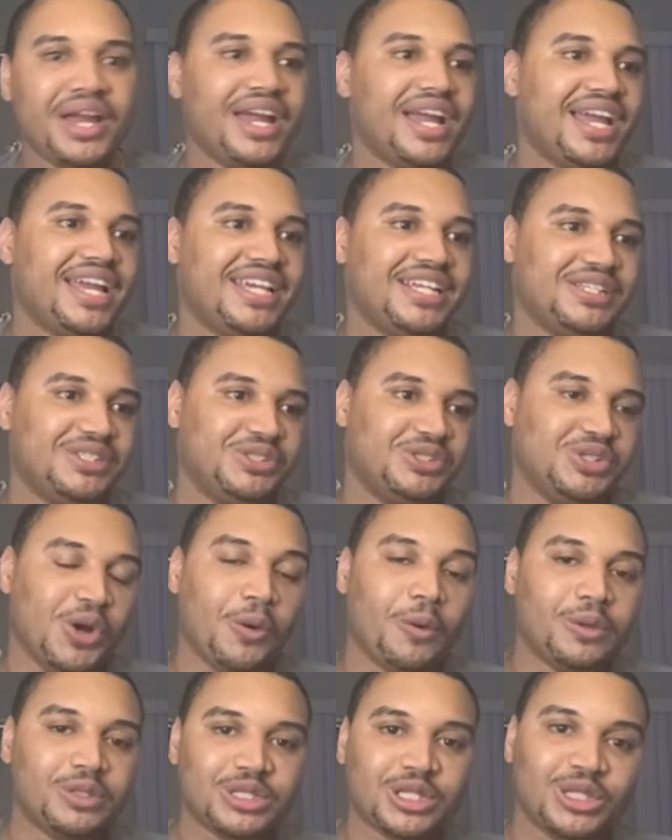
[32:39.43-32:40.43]
He's going
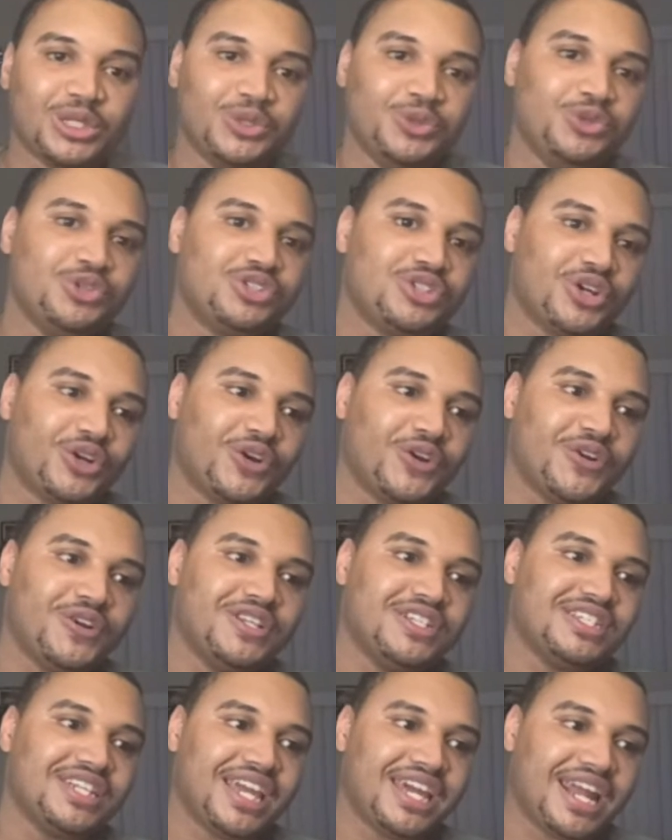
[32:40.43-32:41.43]
to lose
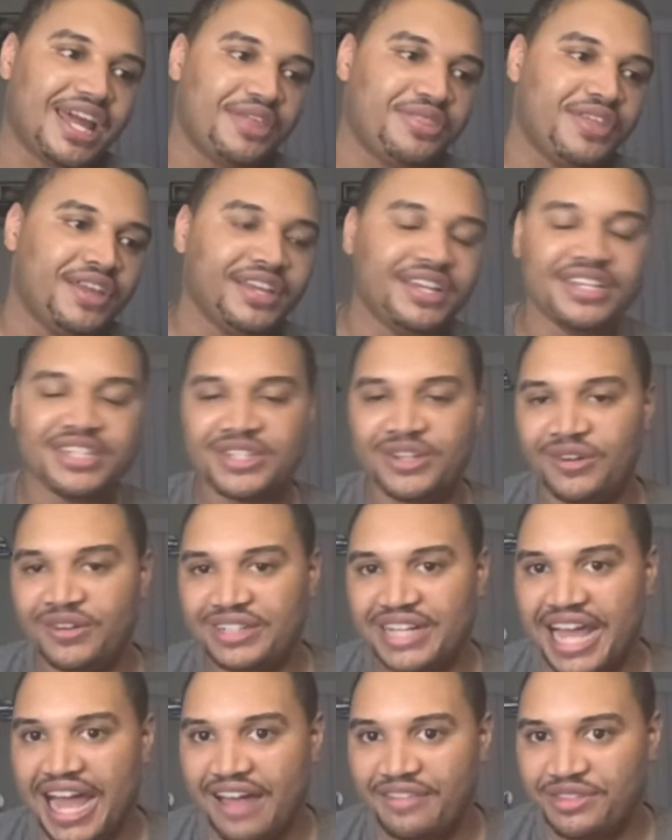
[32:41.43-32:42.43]
turns, and I think he's going to
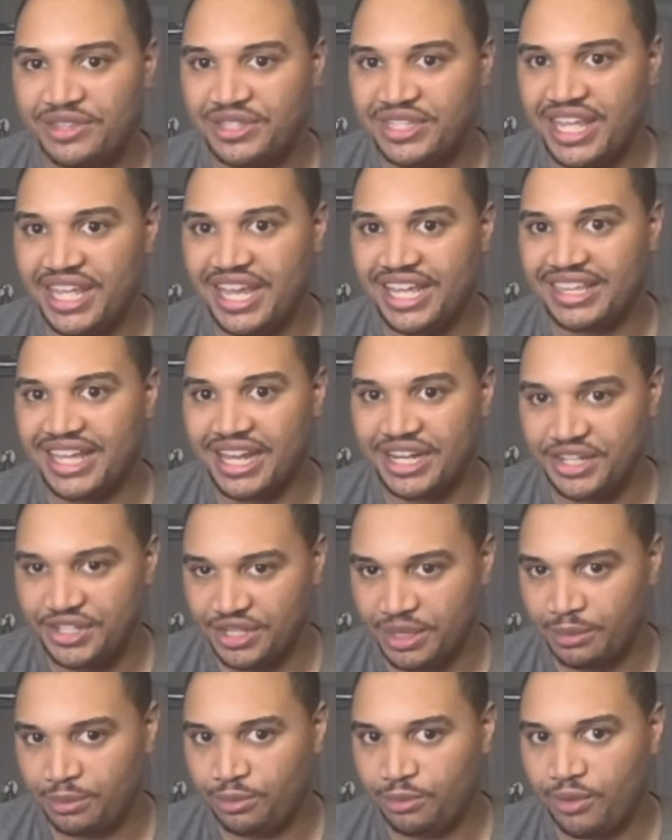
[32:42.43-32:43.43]
have to take that
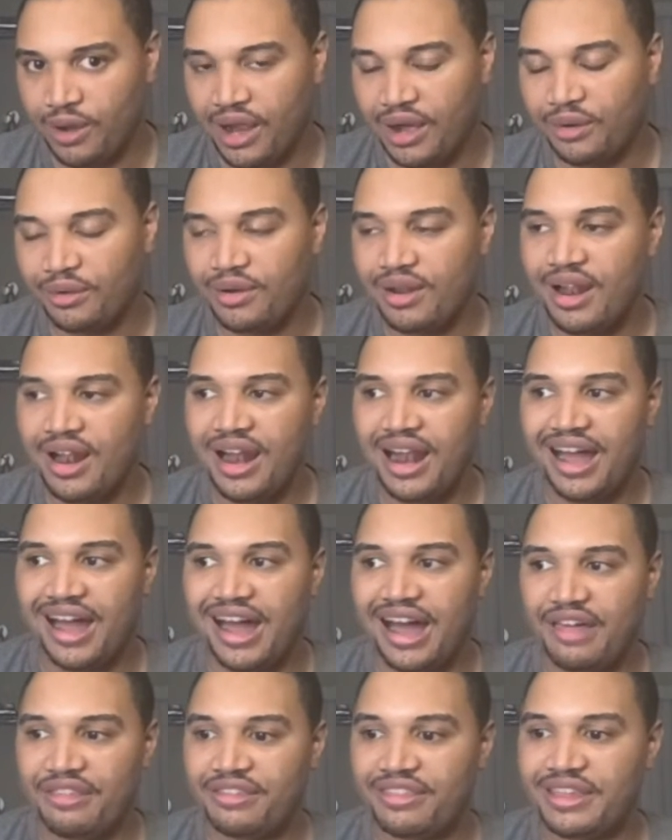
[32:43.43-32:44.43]
jump route. I
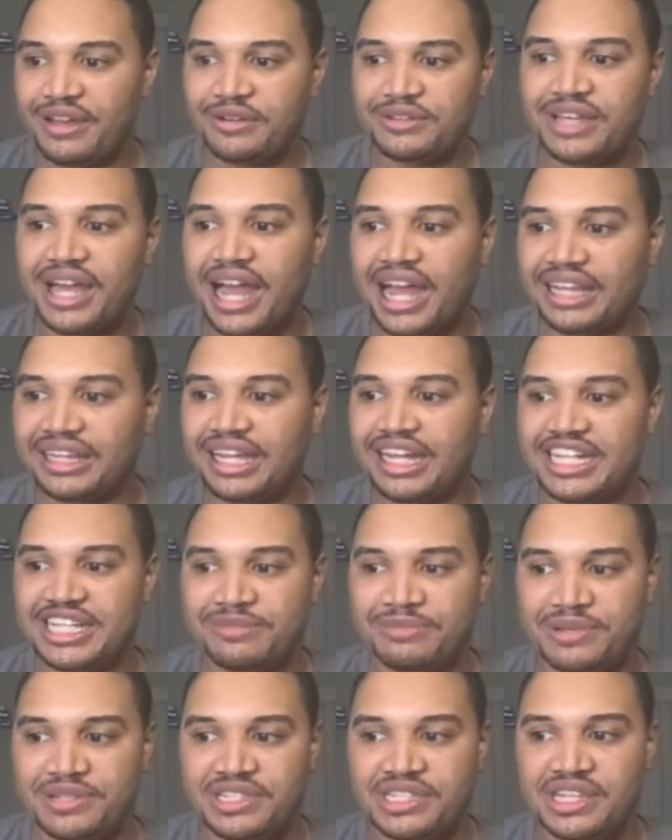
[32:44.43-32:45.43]
think that was highlighted
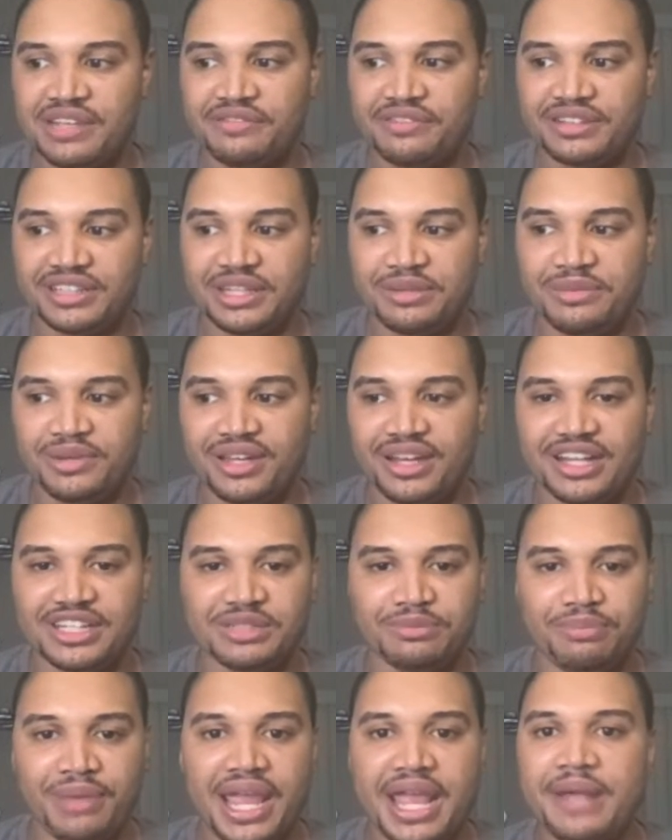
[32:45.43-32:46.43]
specifically because
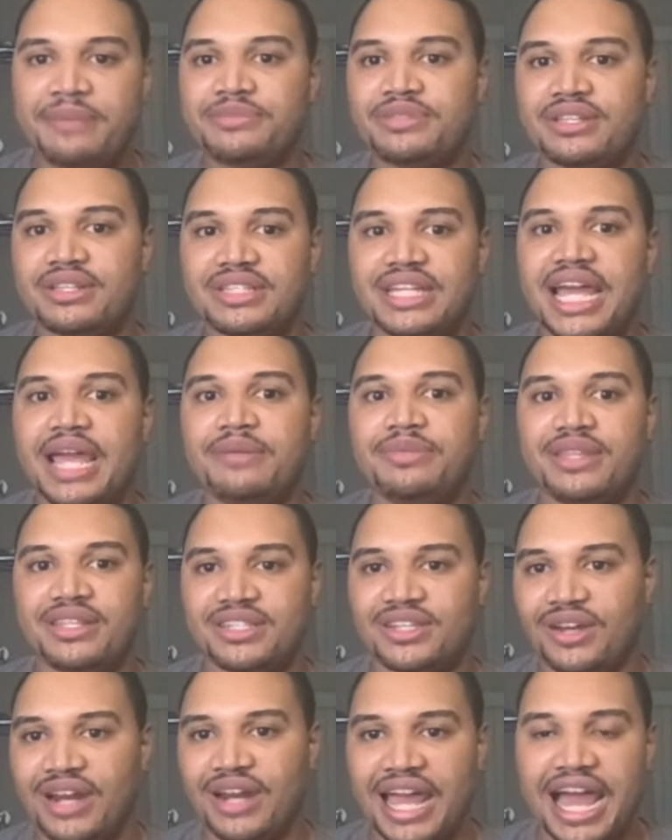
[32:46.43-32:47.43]
Bam's the type that's
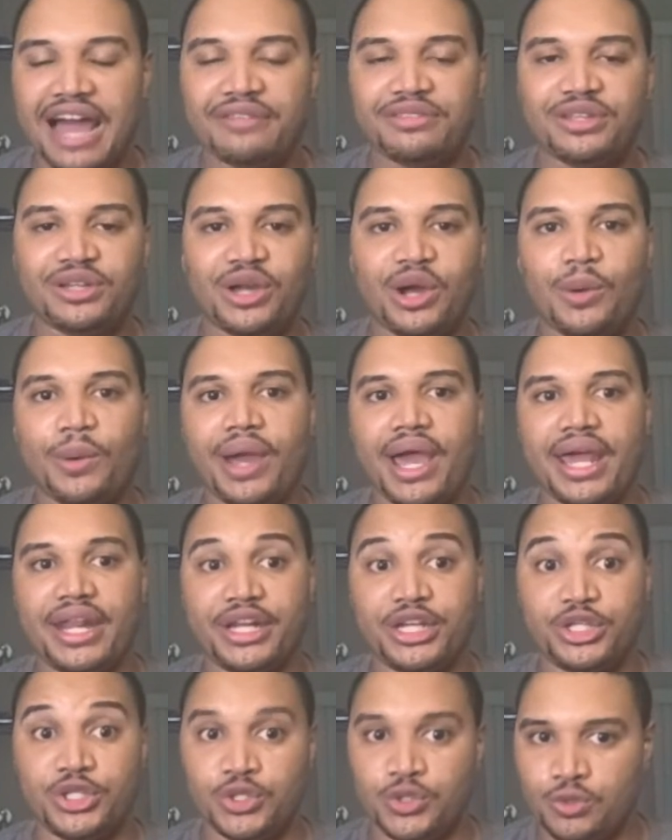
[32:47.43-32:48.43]
going to have to go ahead
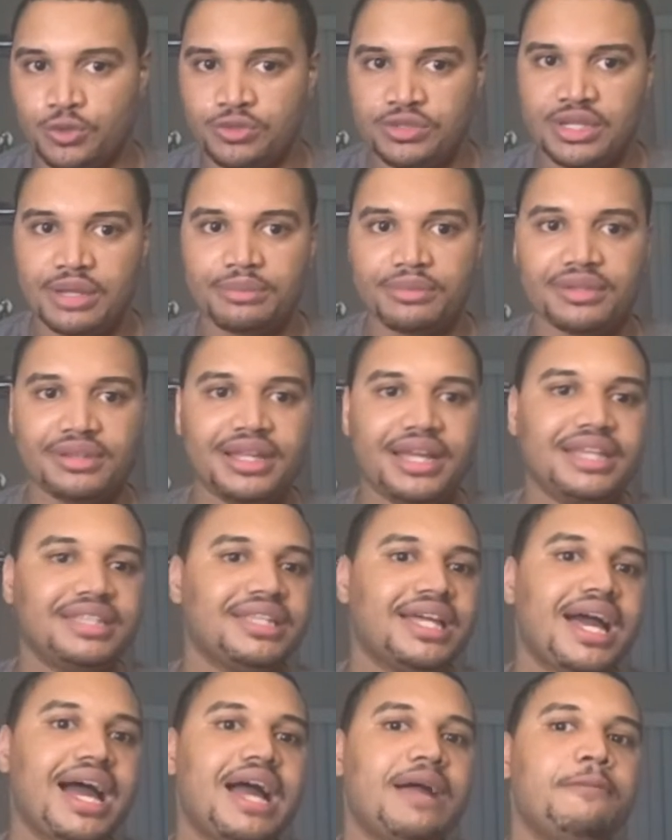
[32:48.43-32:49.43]
and use something like
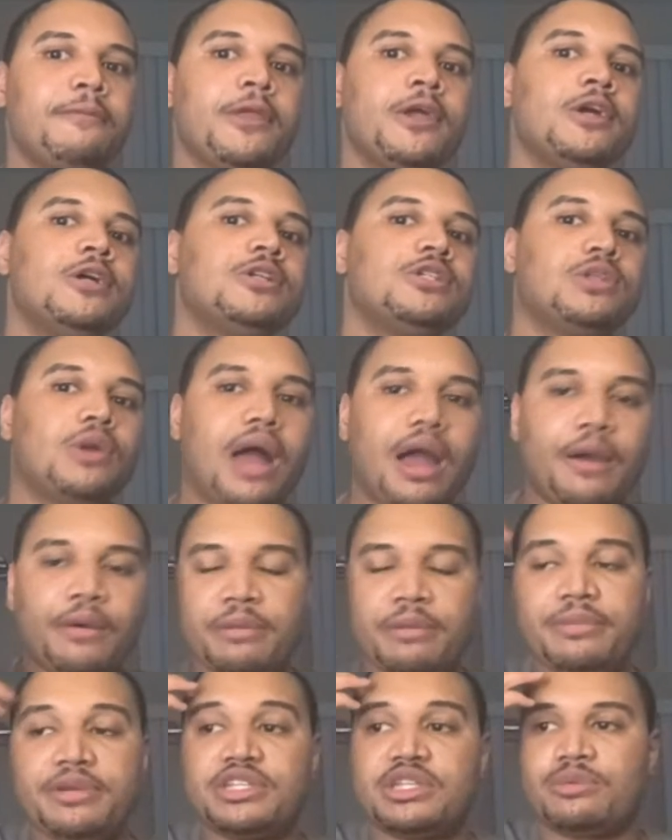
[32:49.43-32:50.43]
that. So I wouldn't be
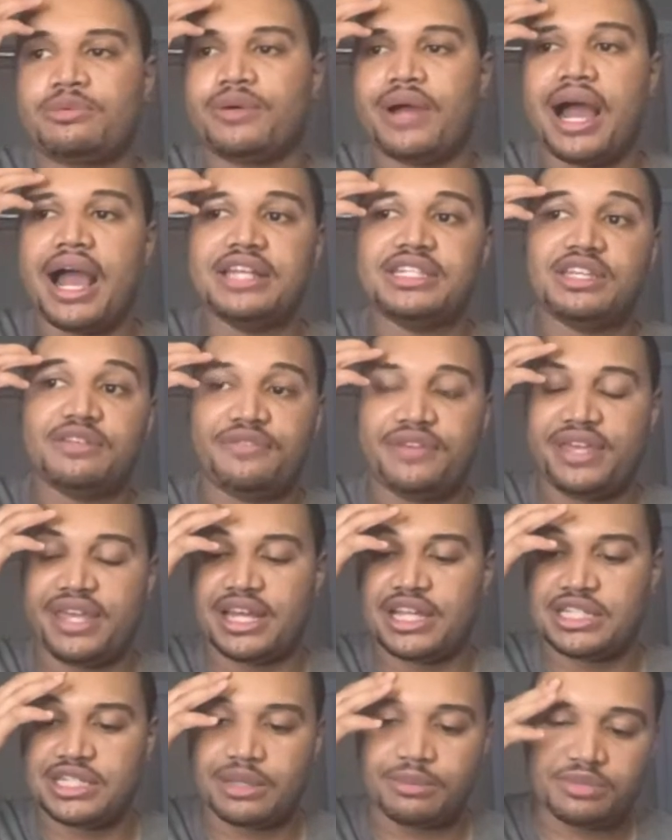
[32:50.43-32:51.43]
surprised if he
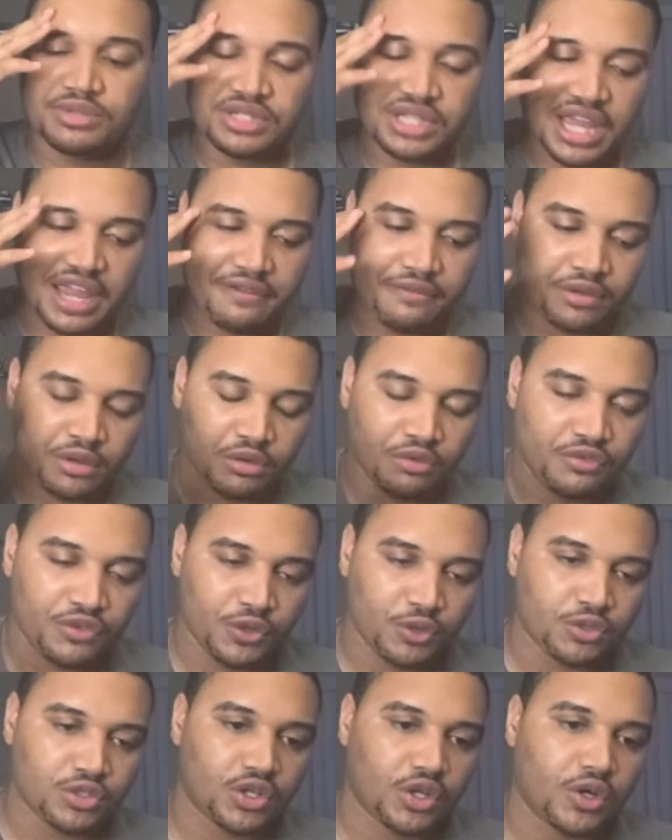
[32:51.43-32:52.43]
ends up saving a few
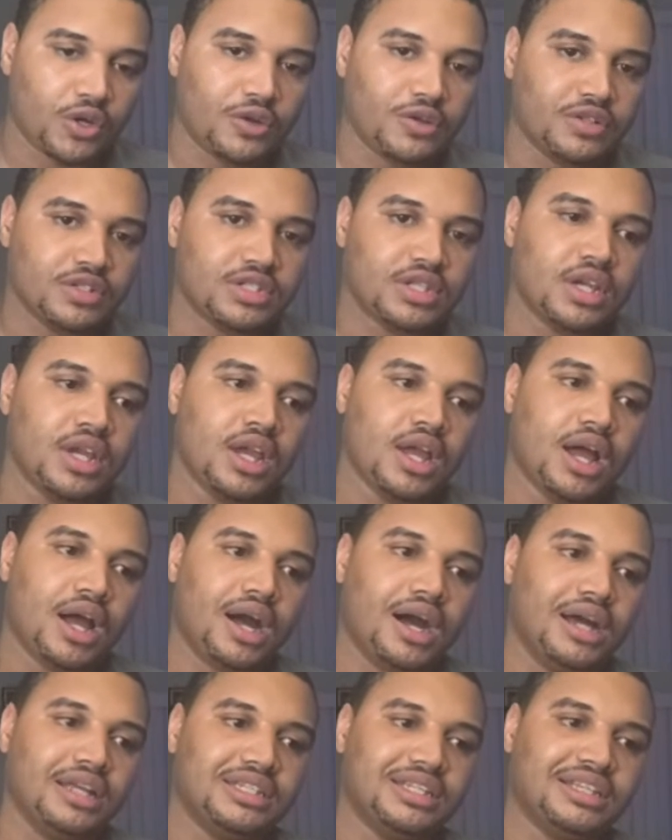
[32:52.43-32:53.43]
turns
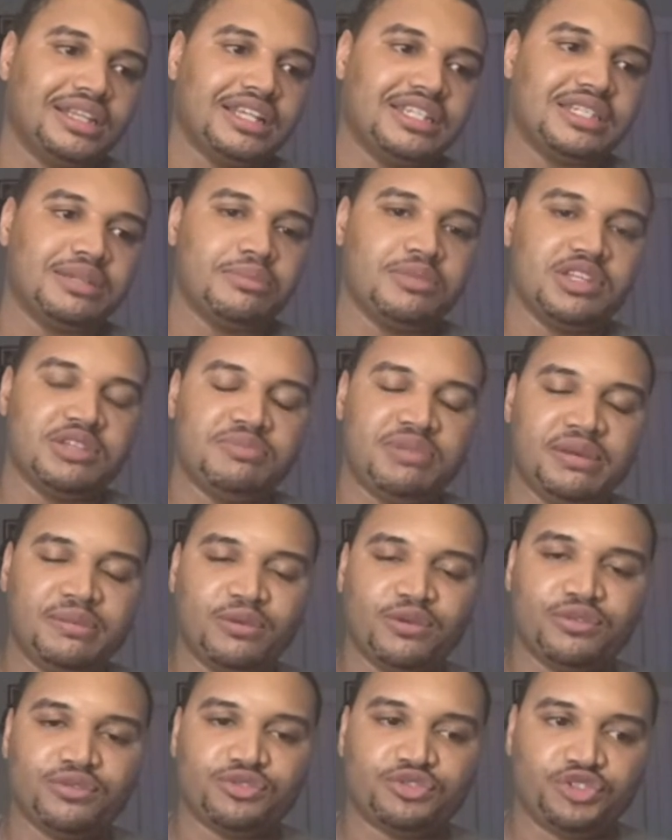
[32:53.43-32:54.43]
to let some of these people
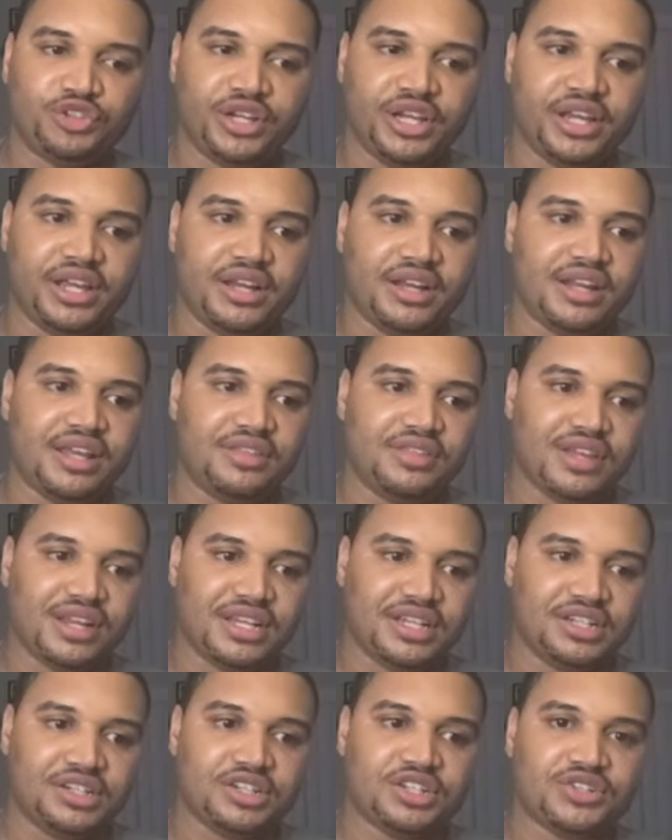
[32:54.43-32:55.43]
free, and then he
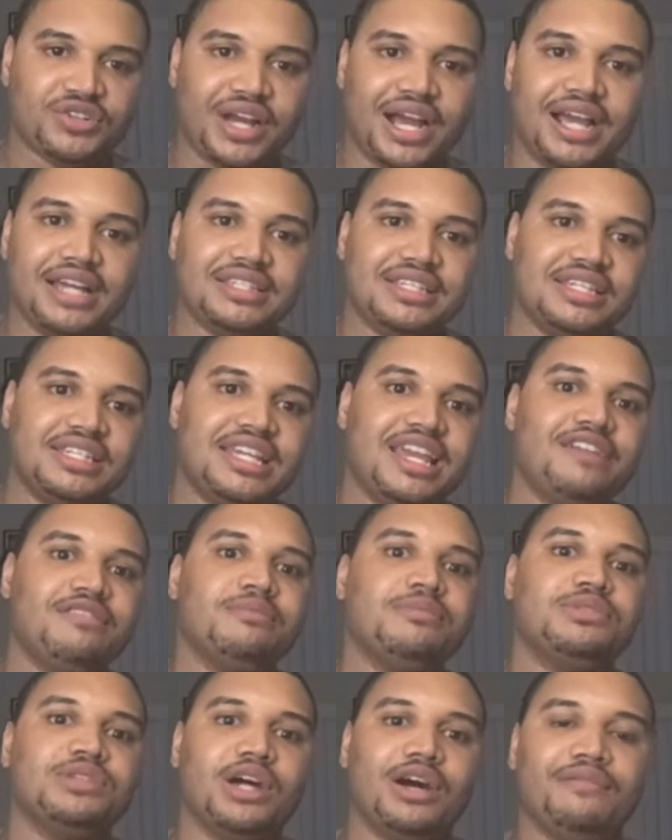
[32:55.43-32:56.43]
just tries to save
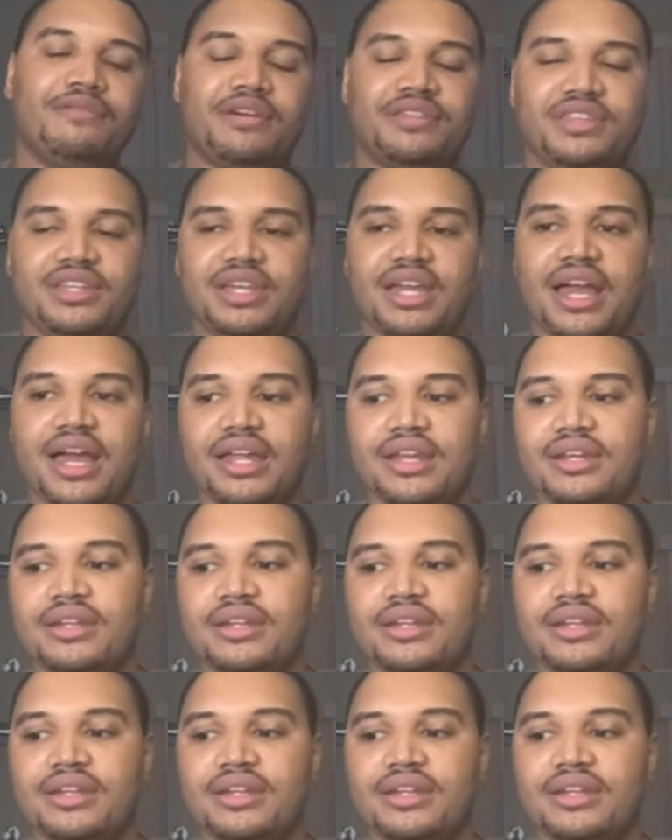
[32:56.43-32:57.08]
himself at the end.